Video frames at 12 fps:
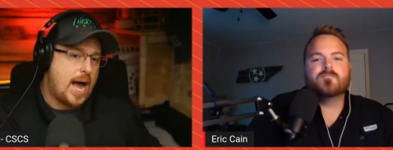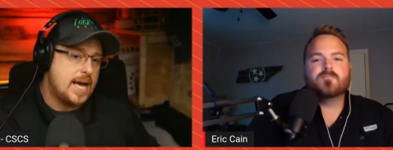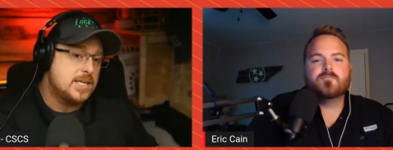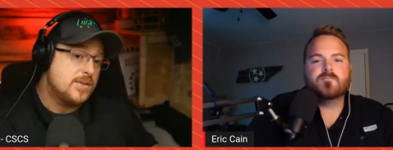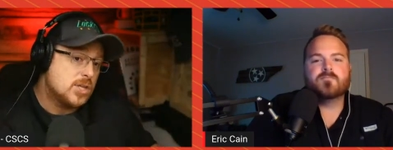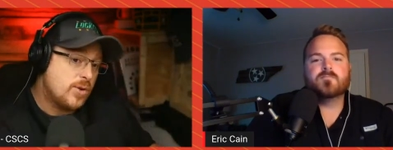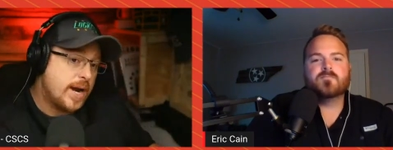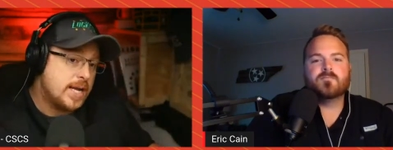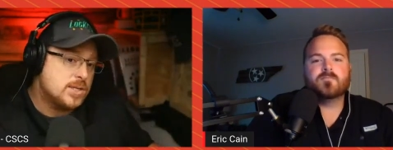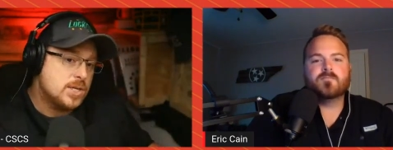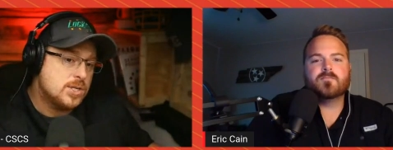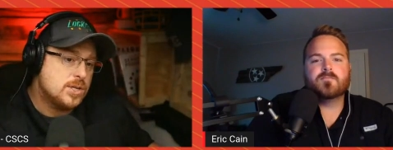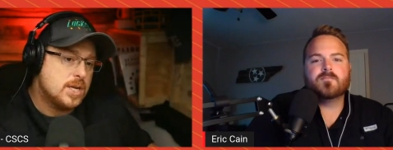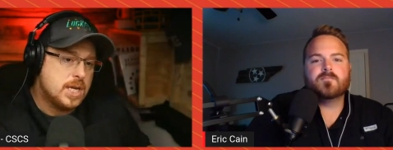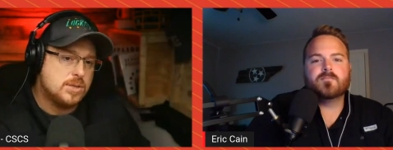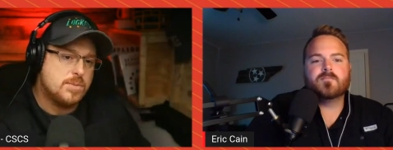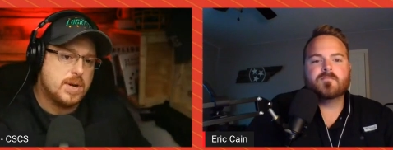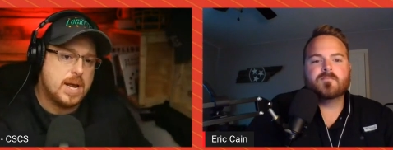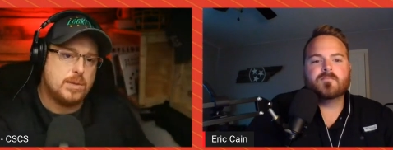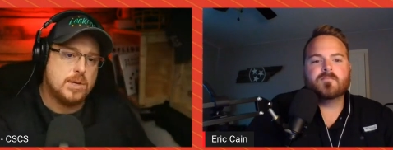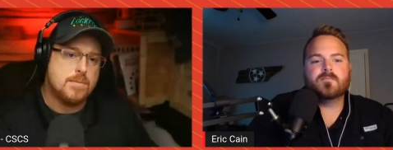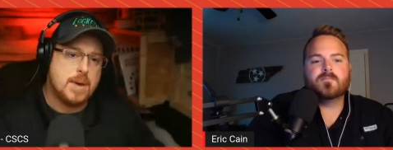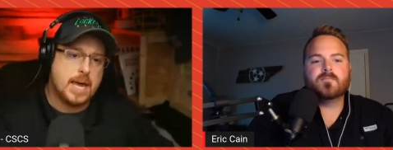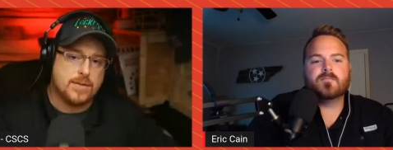Speaker 1: at the transition that he's been able to
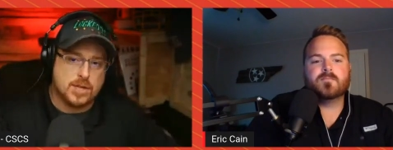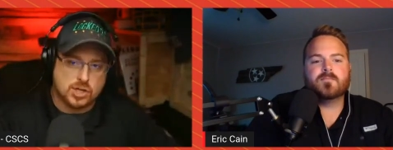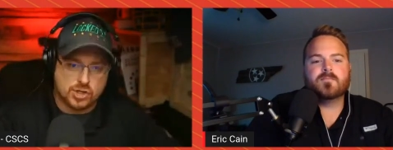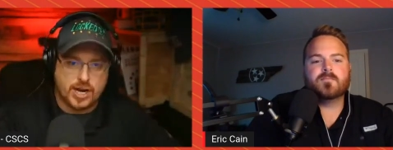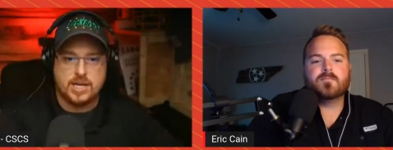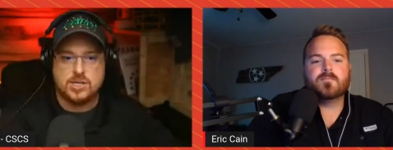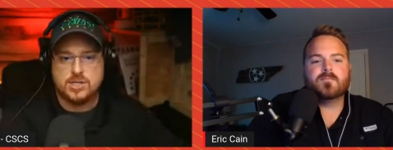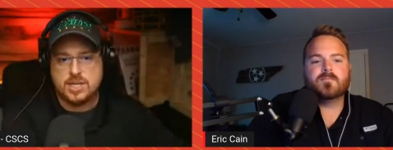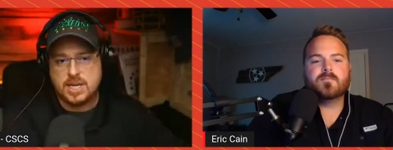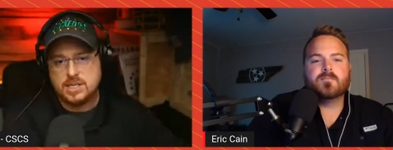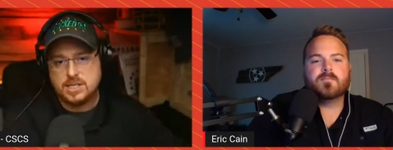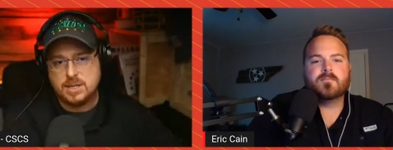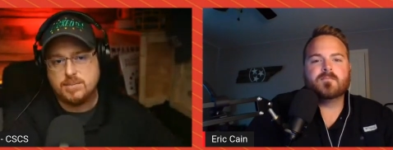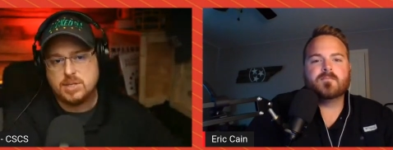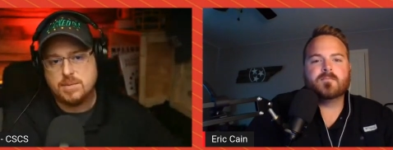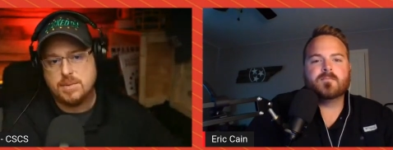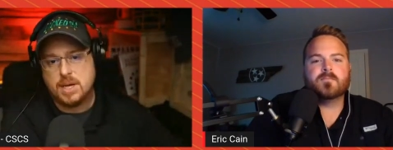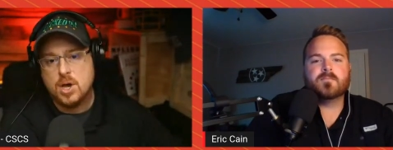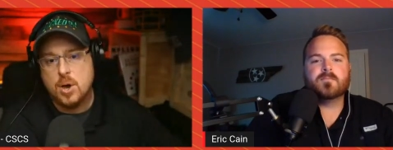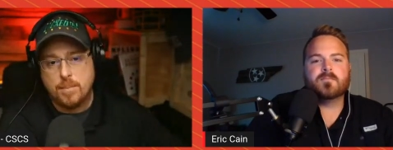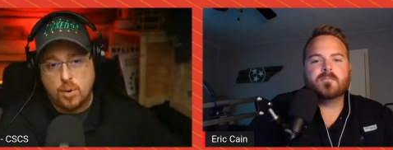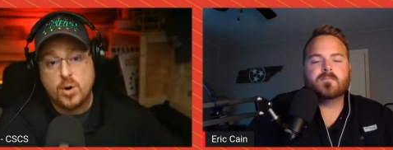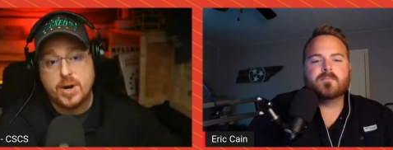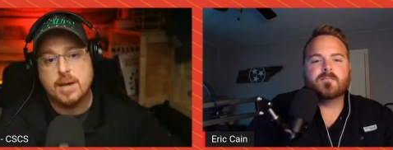make and the changes that he seems to be
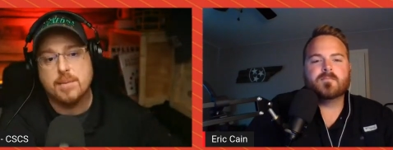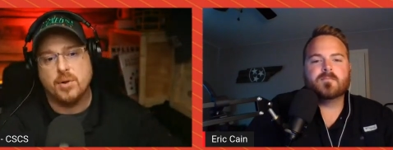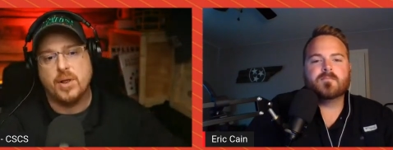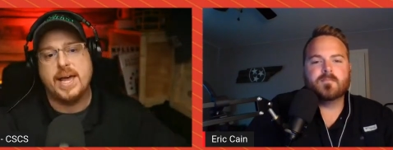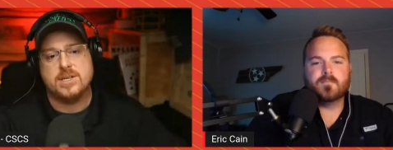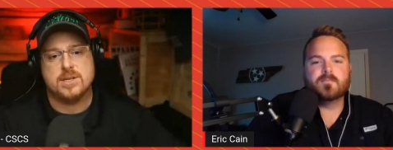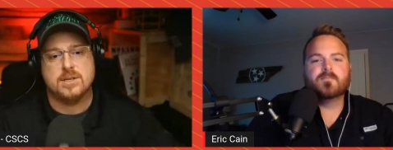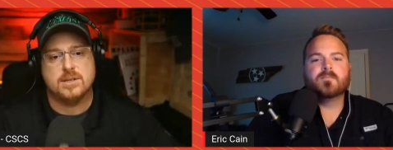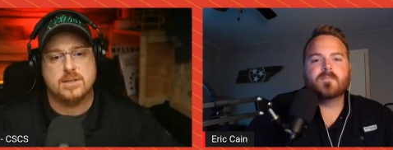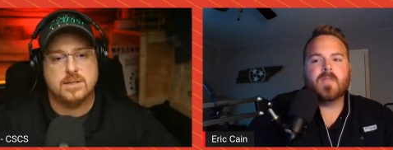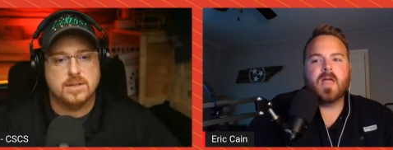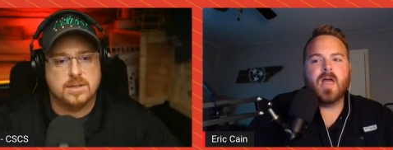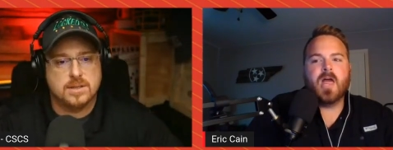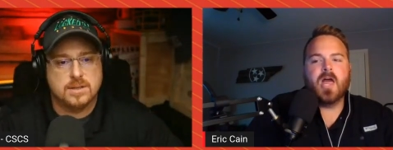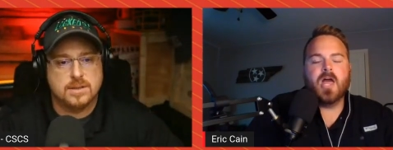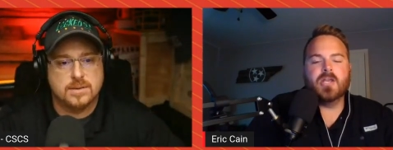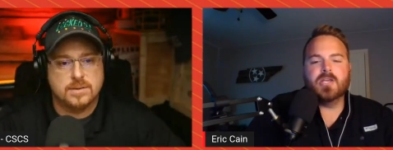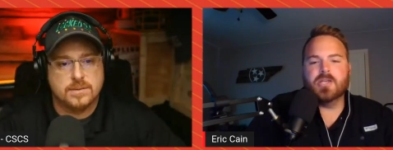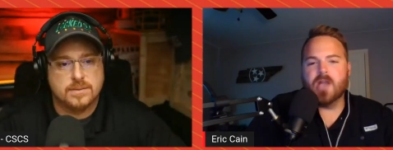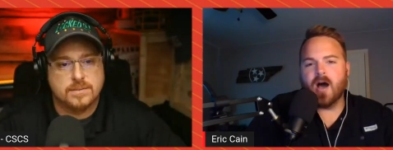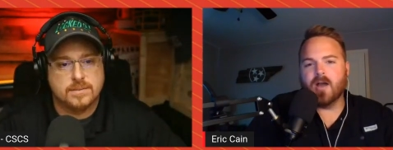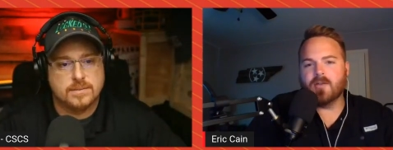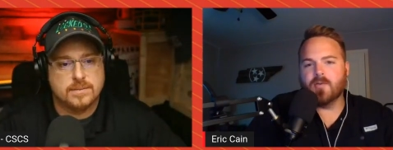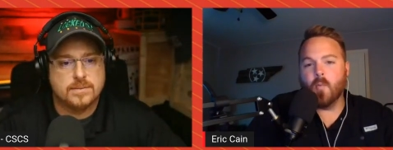putting in place?
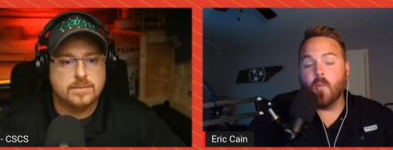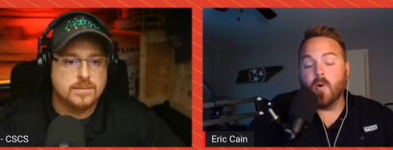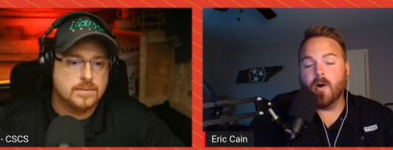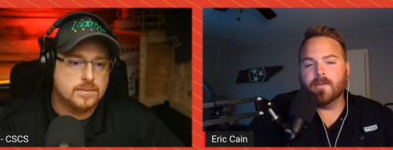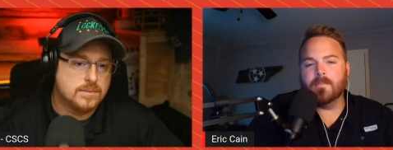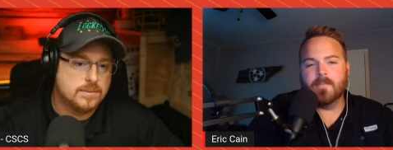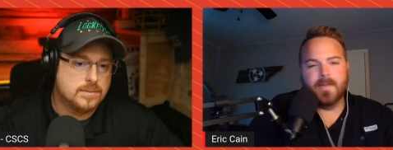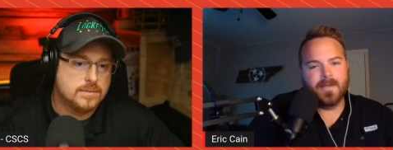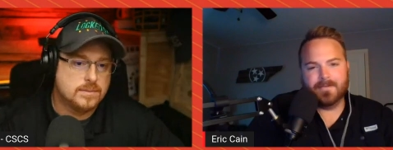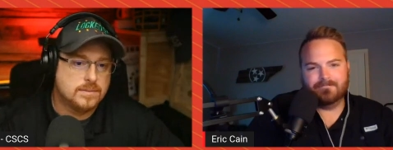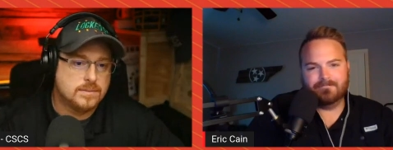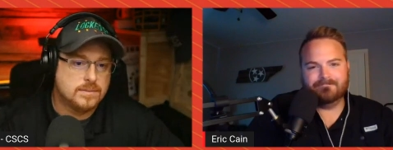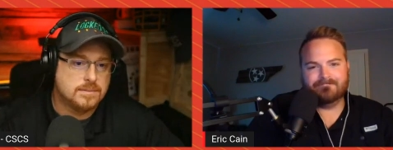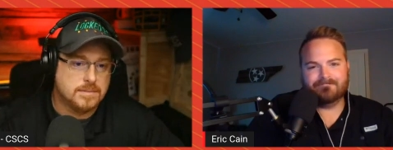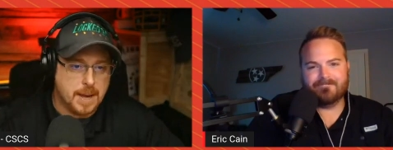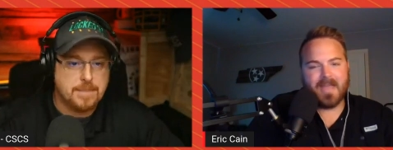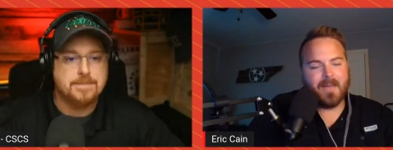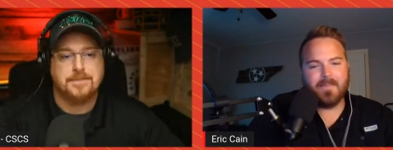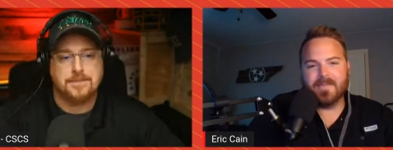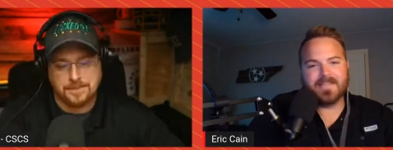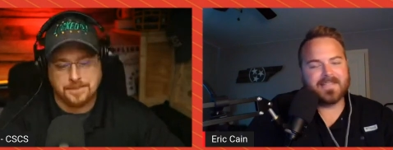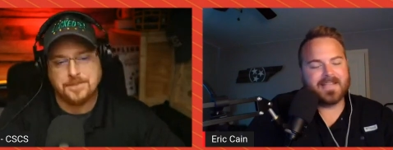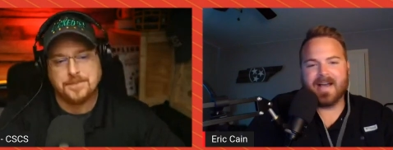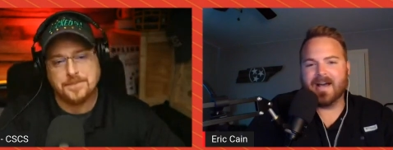
Speaker 2: Not one bit. Yeah, I mean, this is
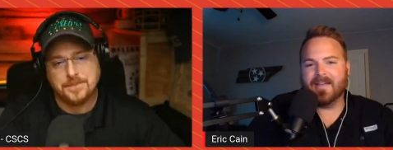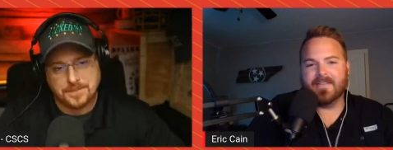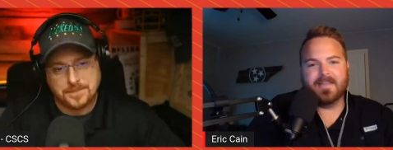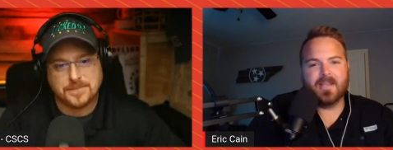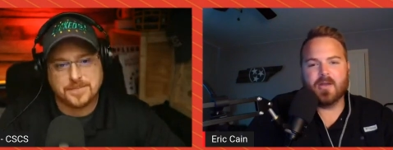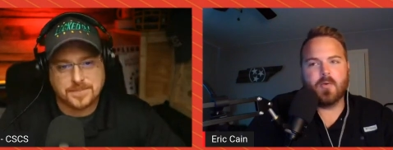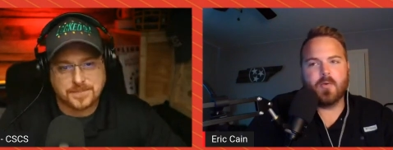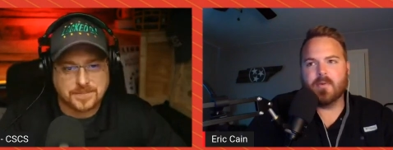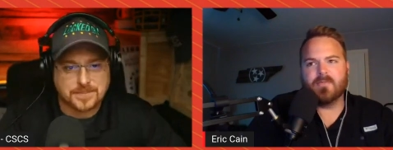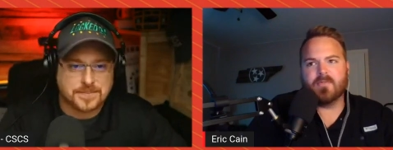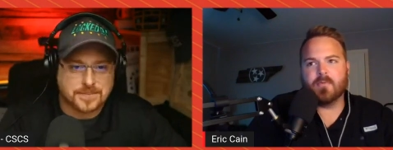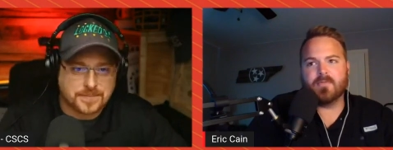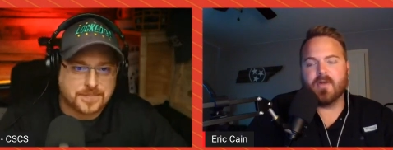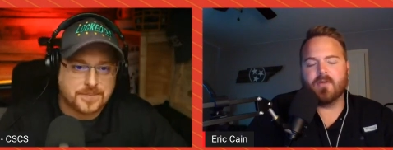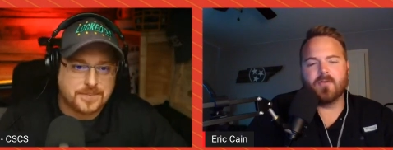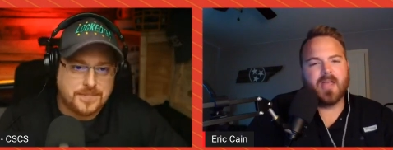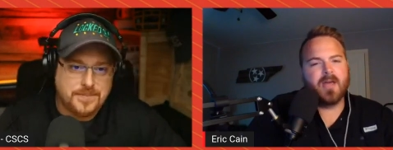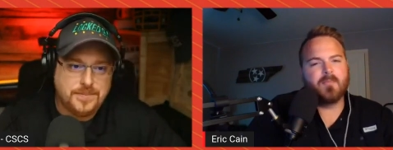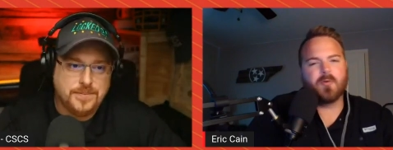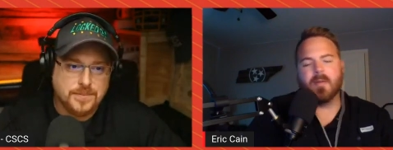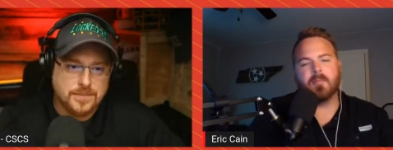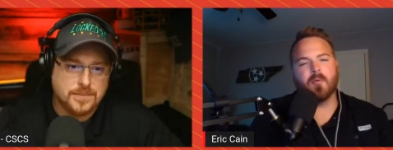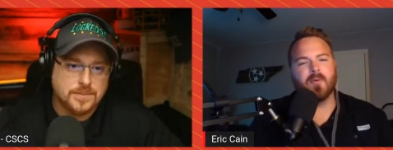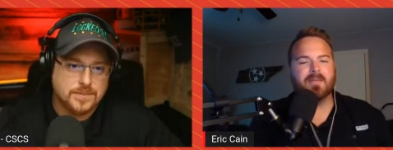a guy that you know we've we've covered him.
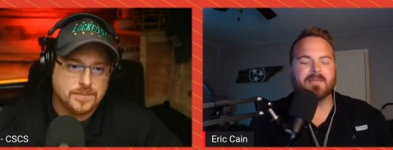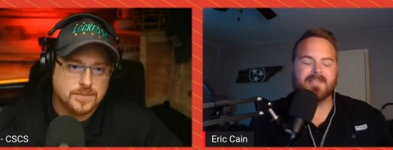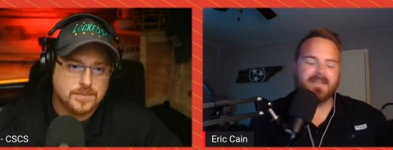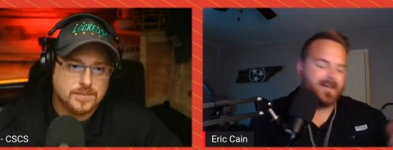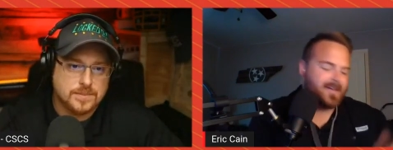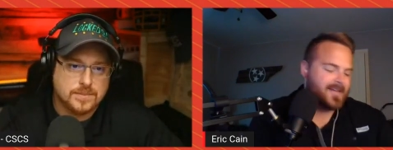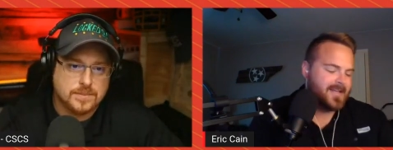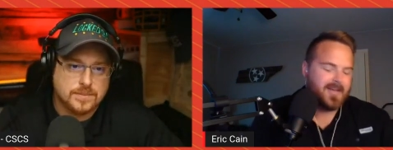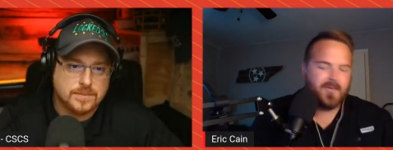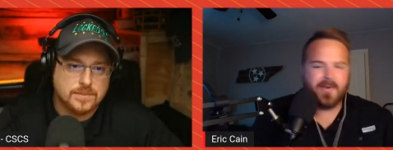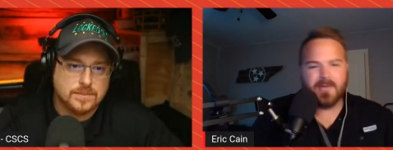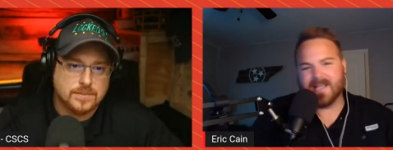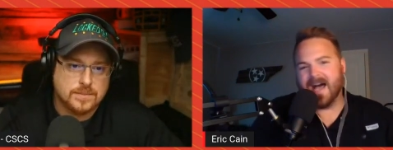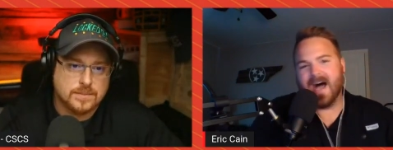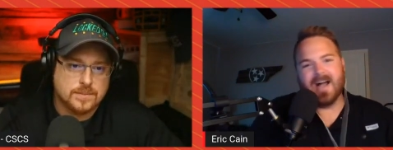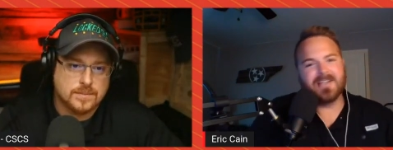Remember when he was a when he was a high